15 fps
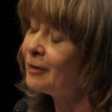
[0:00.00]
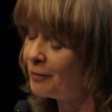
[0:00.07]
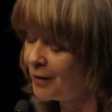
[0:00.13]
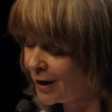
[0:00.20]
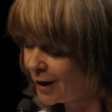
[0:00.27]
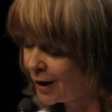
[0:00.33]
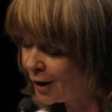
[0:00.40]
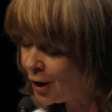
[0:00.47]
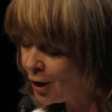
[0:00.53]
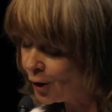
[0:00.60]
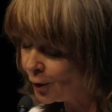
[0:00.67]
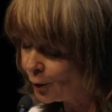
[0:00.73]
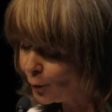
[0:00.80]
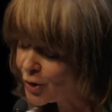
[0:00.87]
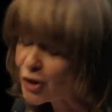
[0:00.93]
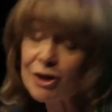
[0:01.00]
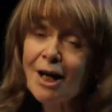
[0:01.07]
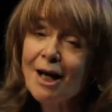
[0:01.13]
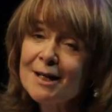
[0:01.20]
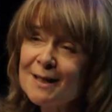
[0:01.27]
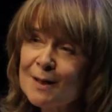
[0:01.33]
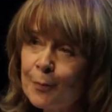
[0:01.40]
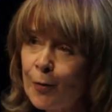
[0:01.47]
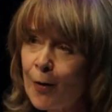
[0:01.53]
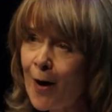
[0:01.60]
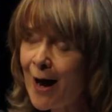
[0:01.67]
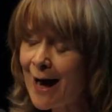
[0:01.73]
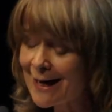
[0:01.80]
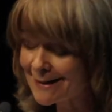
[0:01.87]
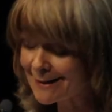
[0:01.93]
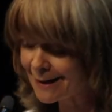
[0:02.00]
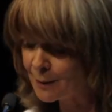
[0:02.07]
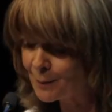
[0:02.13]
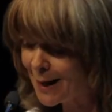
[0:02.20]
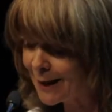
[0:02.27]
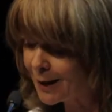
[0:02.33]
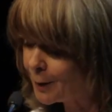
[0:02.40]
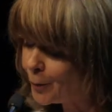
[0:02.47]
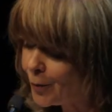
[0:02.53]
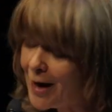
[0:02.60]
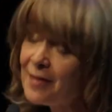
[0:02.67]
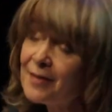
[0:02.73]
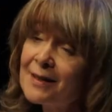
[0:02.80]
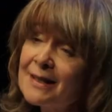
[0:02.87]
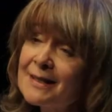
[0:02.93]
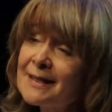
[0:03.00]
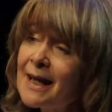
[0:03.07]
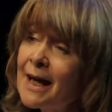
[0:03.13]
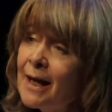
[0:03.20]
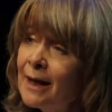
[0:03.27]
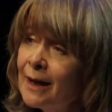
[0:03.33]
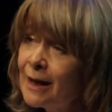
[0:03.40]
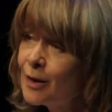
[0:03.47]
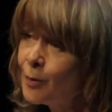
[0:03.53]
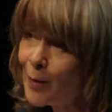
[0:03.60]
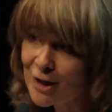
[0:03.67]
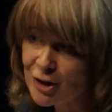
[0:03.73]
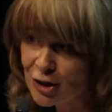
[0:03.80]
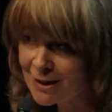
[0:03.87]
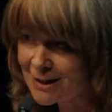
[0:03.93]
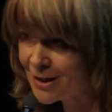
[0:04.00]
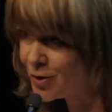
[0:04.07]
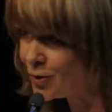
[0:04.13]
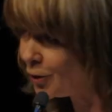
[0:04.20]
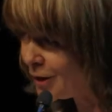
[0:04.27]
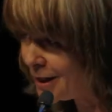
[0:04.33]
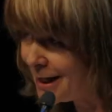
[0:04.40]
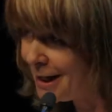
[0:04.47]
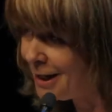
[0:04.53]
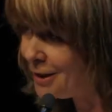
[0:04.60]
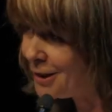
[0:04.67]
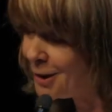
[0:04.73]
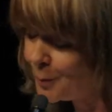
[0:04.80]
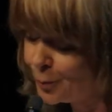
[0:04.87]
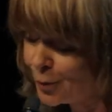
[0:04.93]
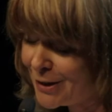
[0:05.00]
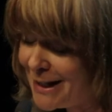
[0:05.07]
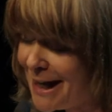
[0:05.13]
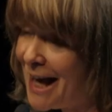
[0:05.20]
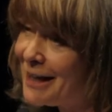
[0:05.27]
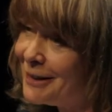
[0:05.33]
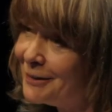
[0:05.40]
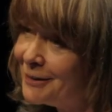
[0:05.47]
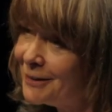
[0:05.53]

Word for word: of her, which to her surprise can make her breathless in a way she does not need to pretend.